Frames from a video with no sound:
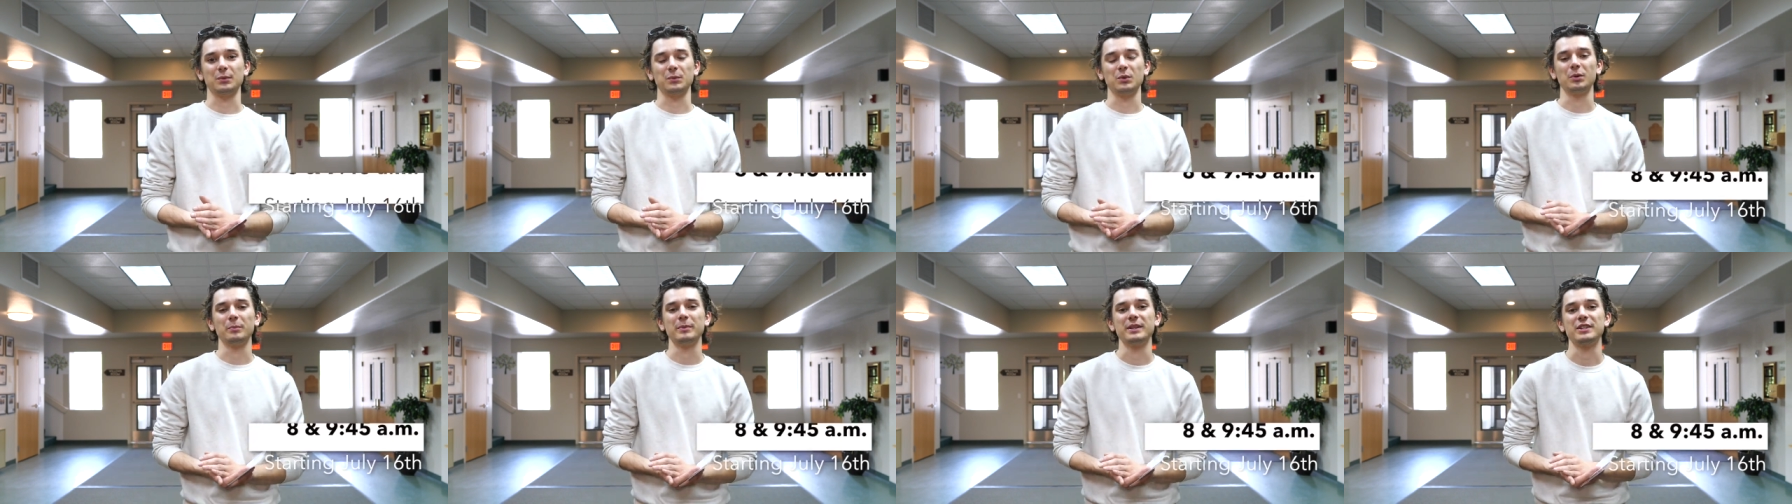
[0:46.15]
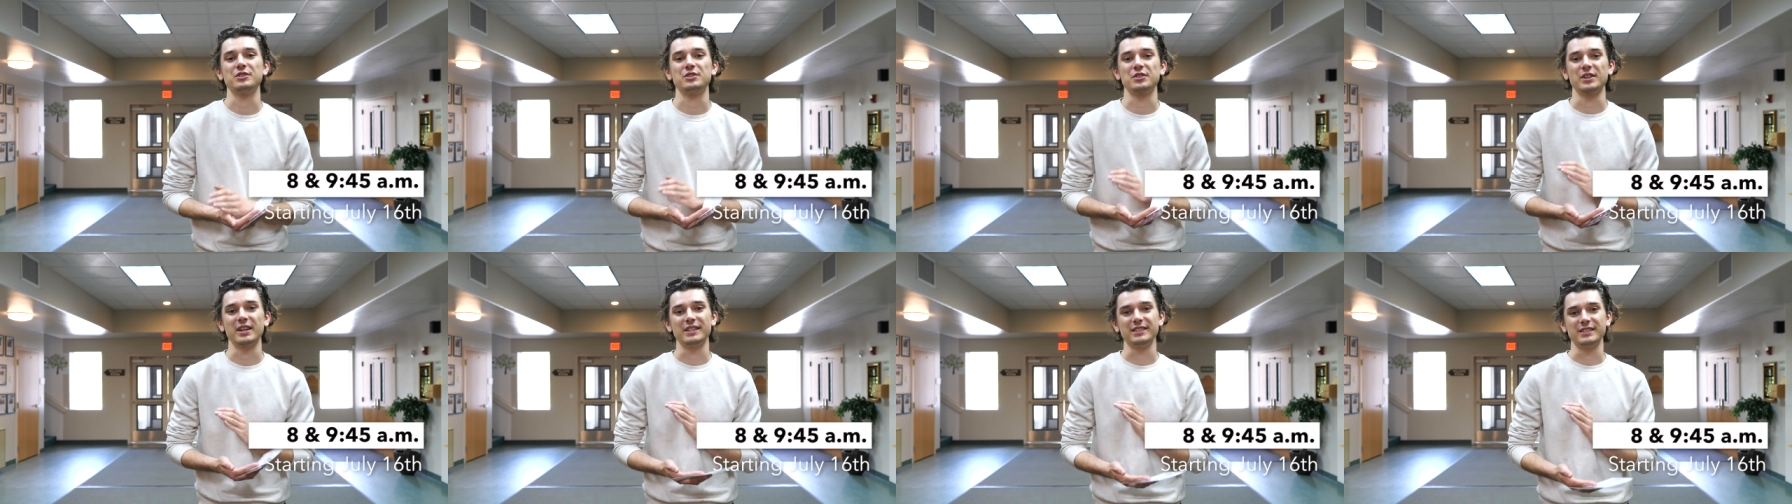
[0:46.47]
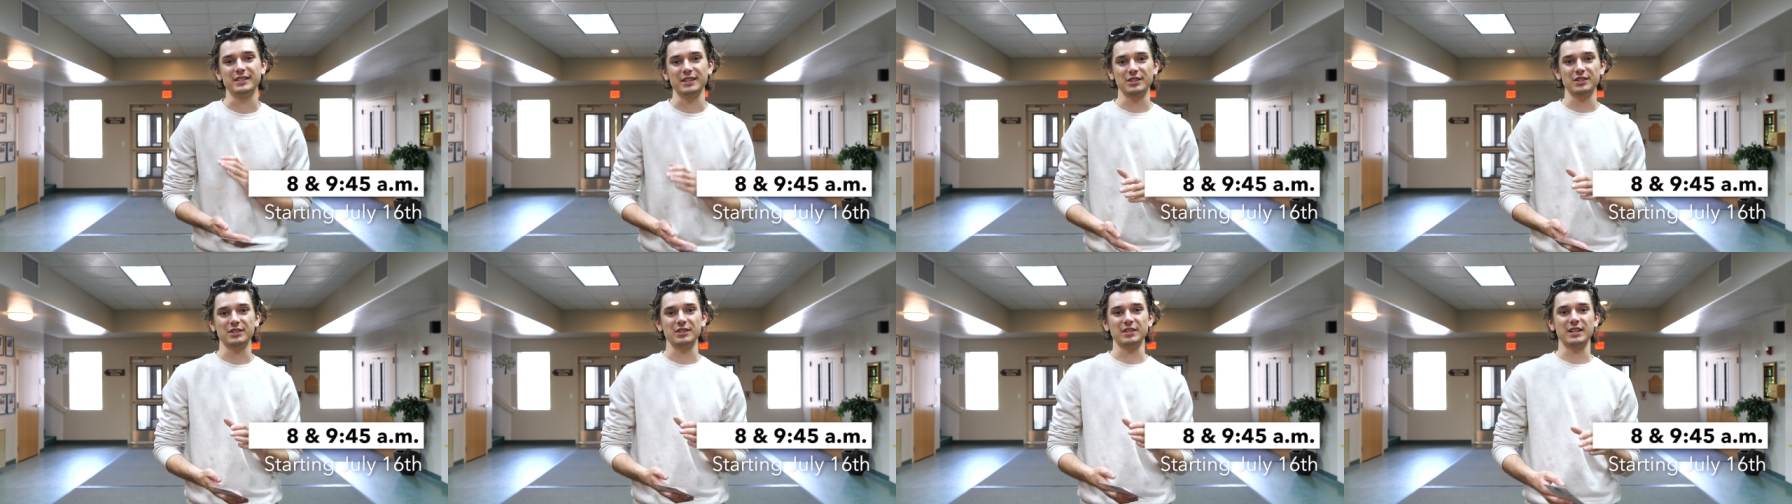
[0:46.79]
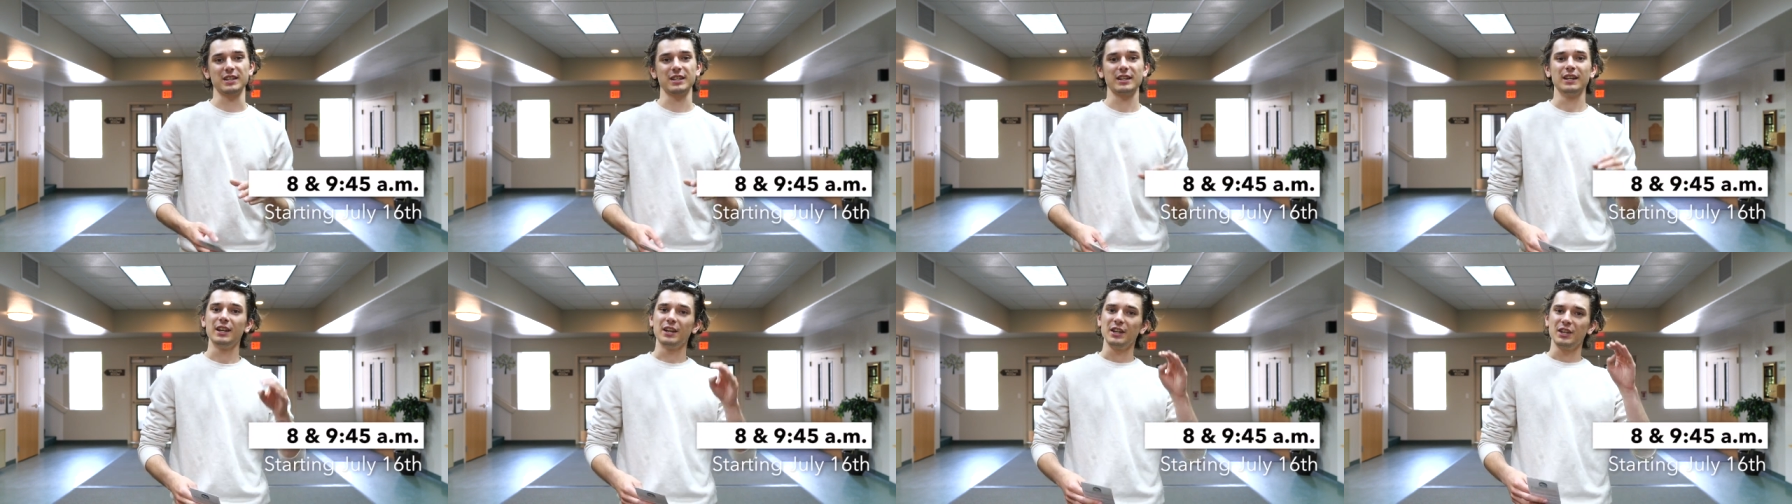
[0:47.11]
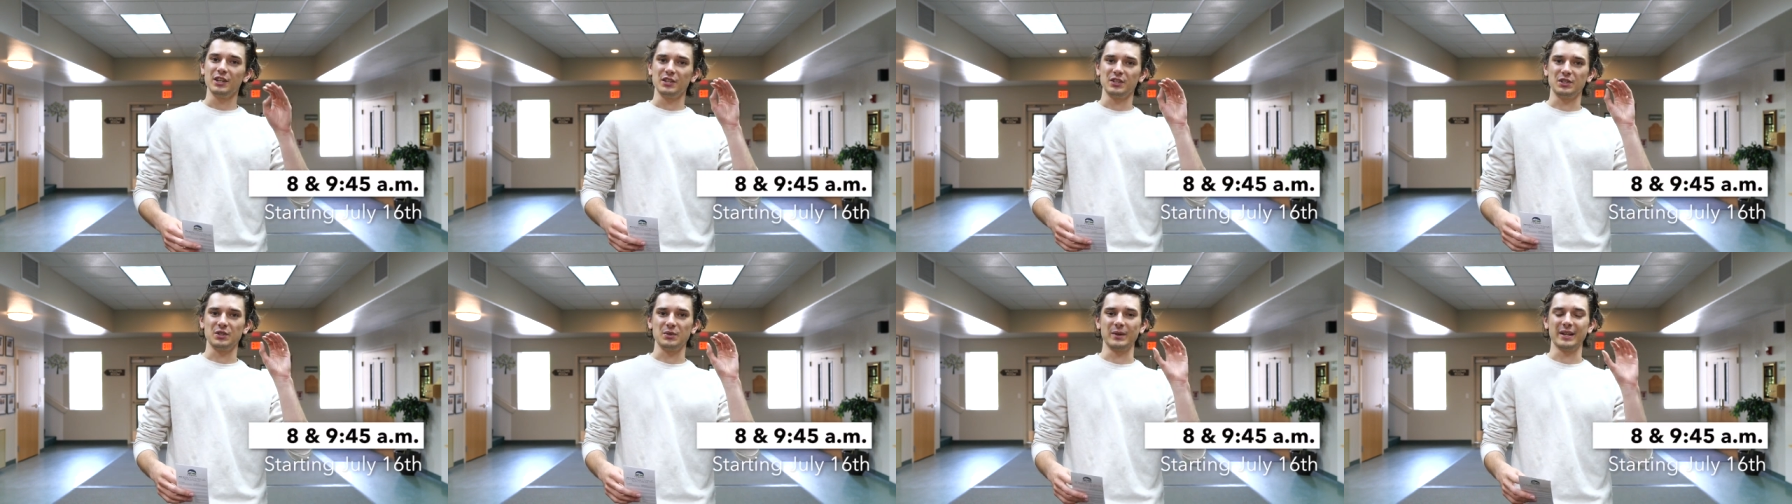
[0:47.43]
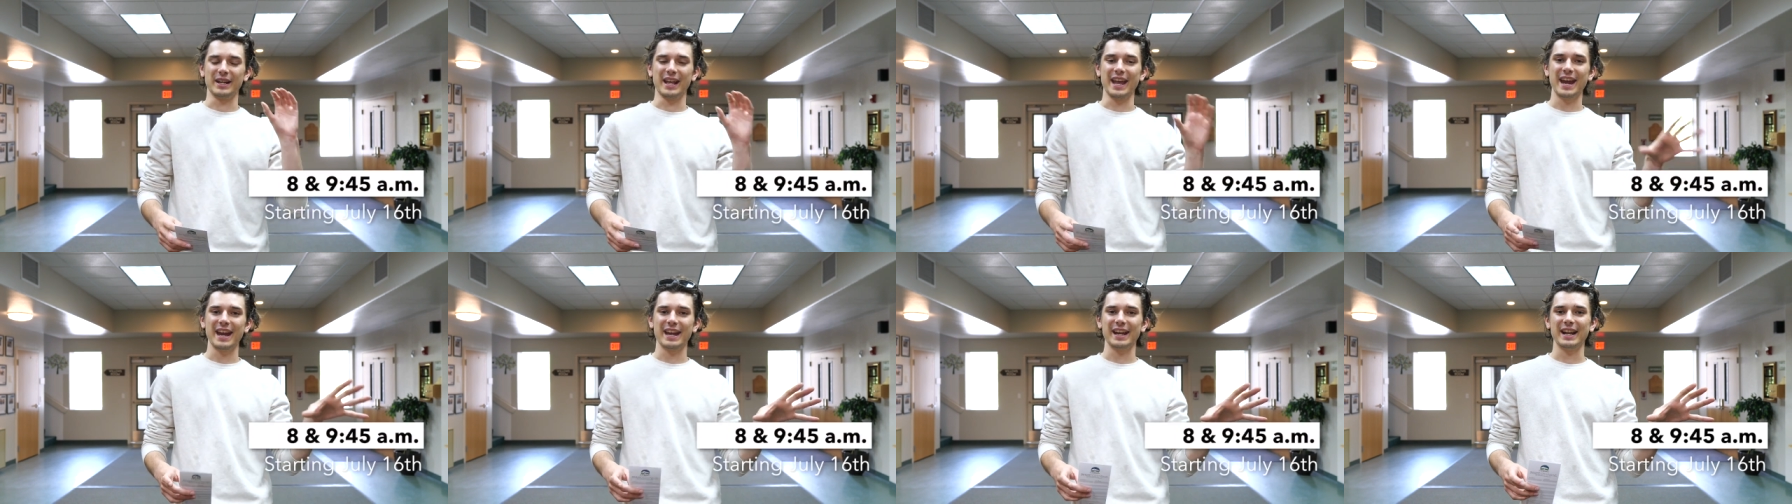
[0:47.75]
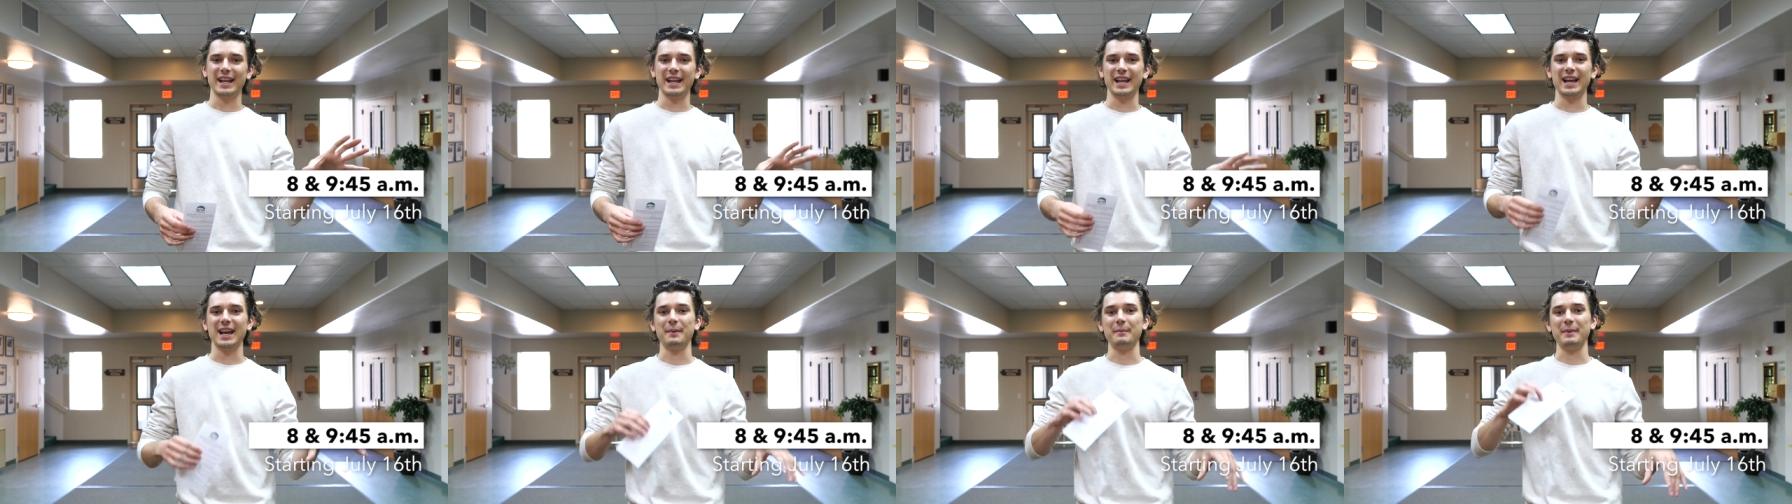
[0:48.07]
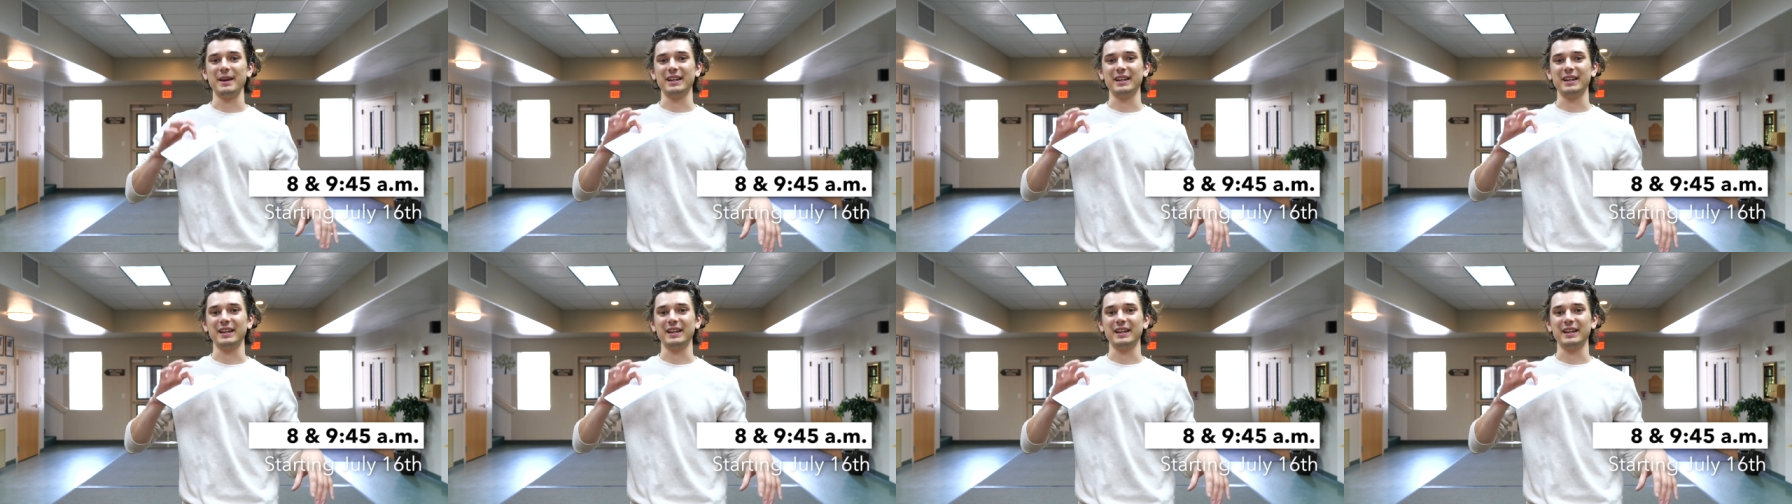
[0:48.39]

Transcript: we'll be transitioning to an 8 a.m.